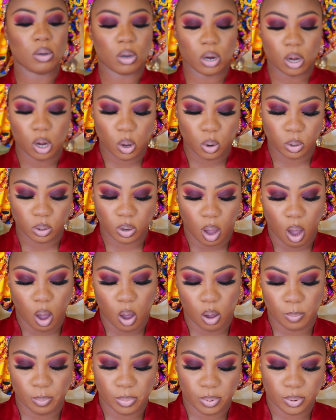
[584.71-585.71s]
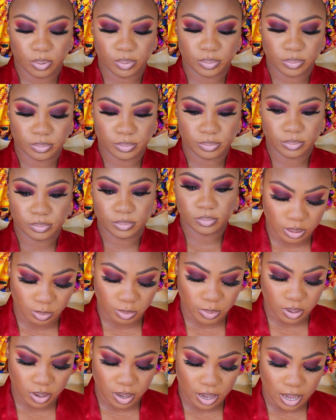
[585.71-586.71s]
Glown Up. I'm
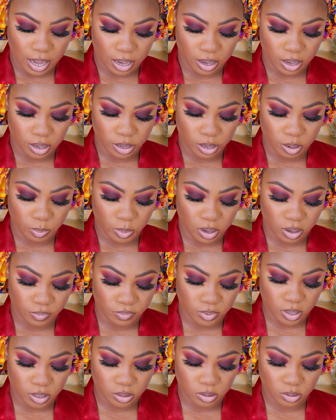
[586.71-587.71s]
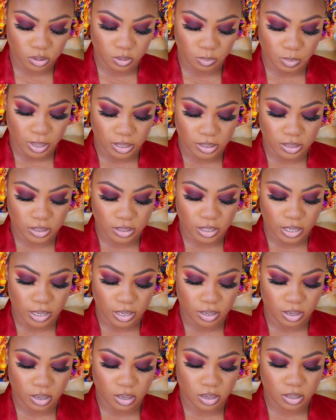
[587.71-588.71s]
gonna add a little bit of this to my tear
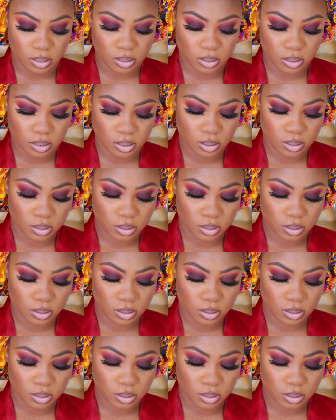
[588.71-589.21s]
duct.